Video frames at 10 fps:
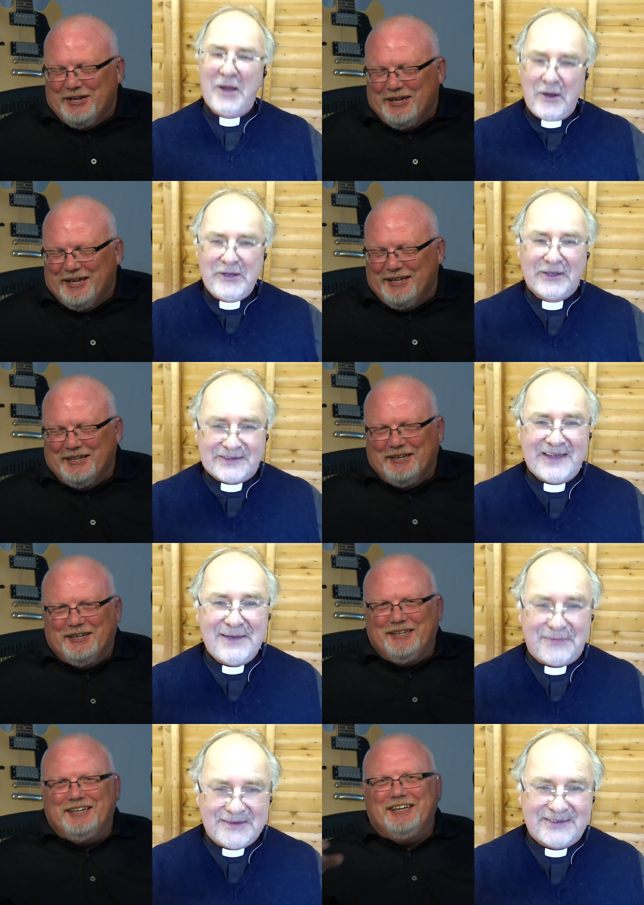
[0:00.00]
Speaker 1: they know you're
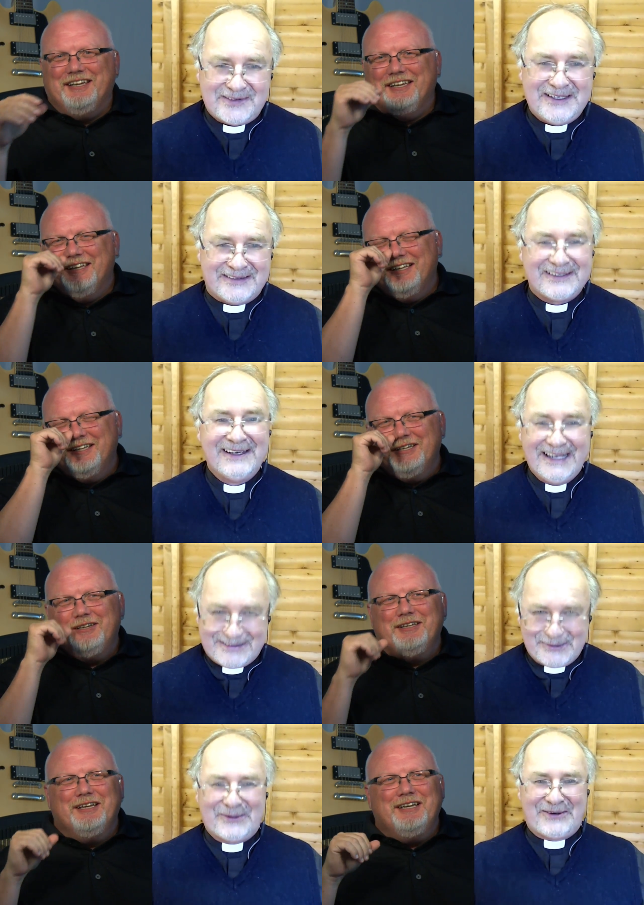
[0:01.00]
safe in the seat.
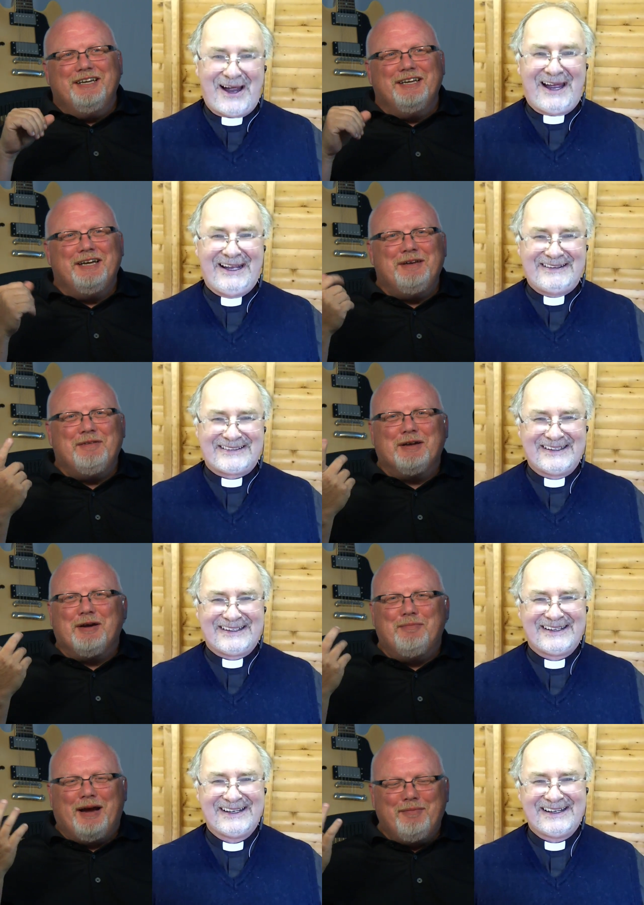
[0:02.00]
Speaker 2: It's all right. And like
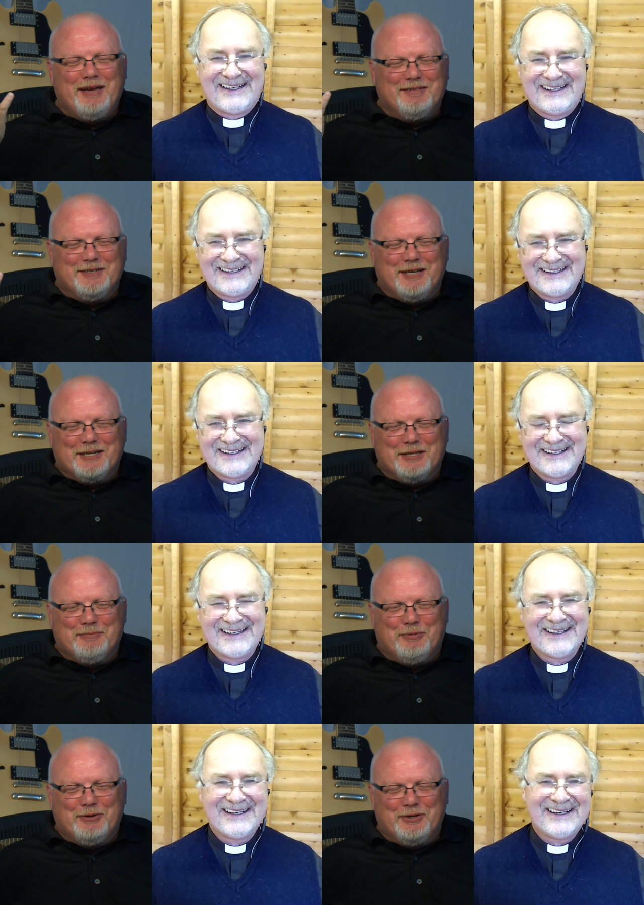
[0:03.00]
I probably have to talk to the
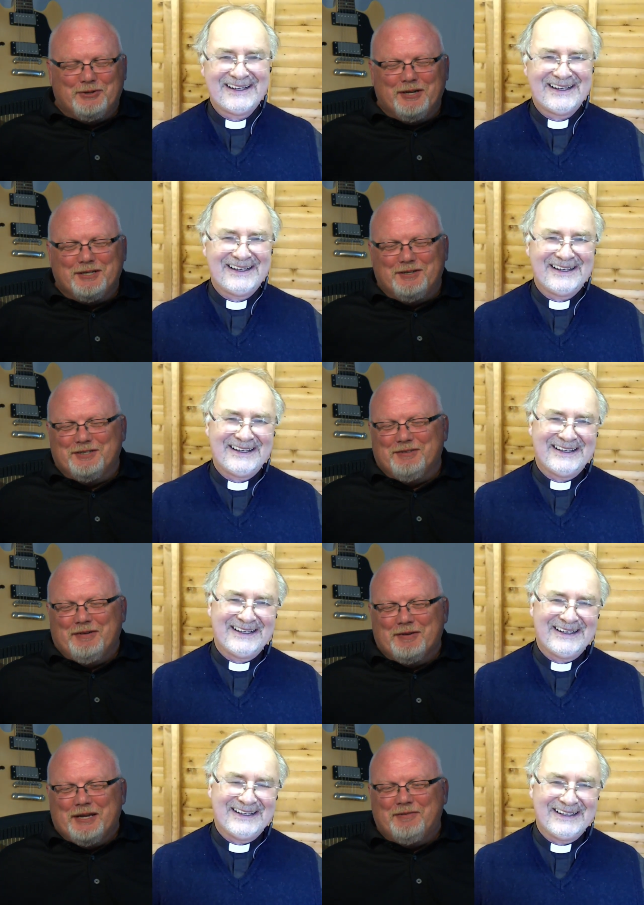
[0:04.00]
board of directors if
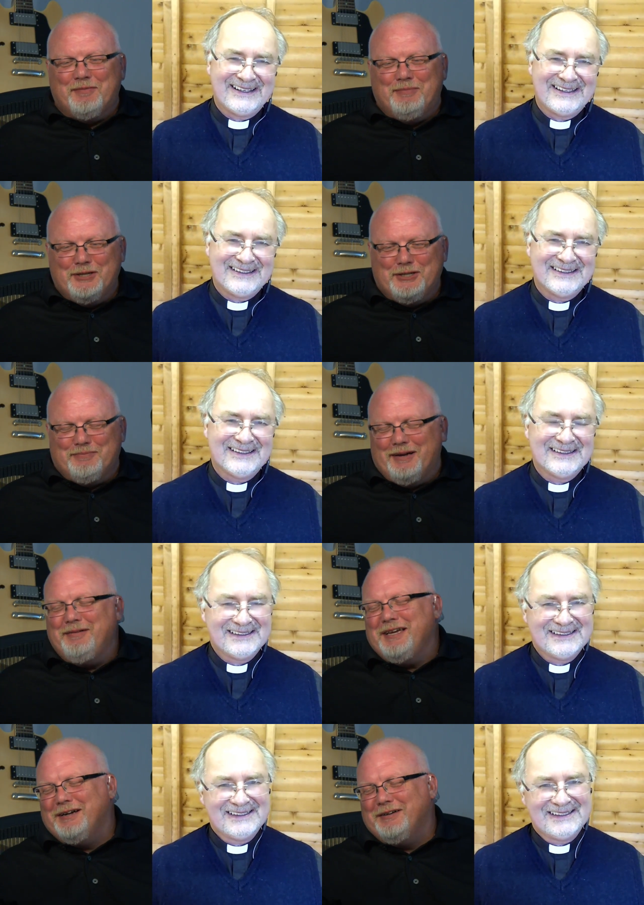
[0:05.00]
I'm going to have a bishop.
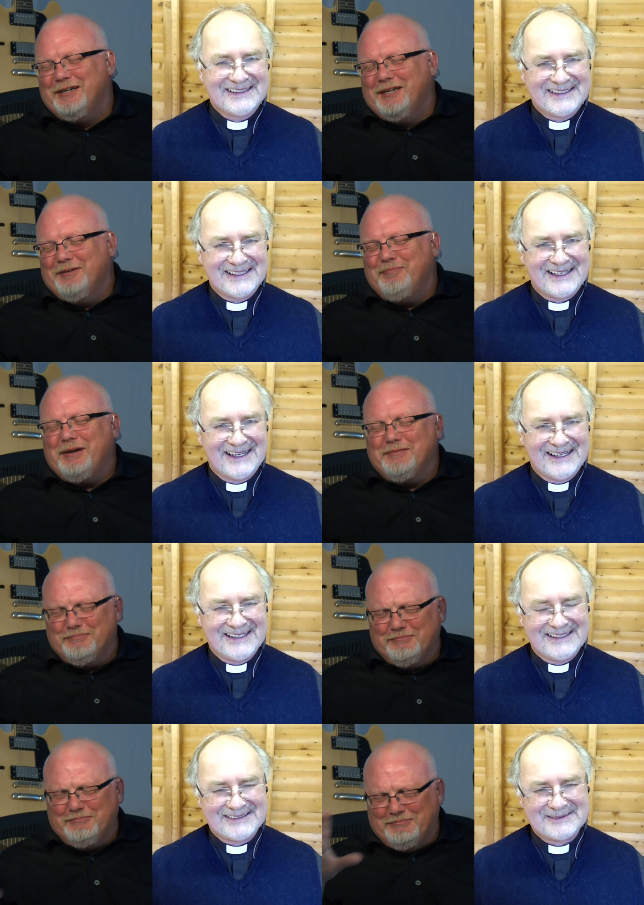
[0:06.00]
You know, but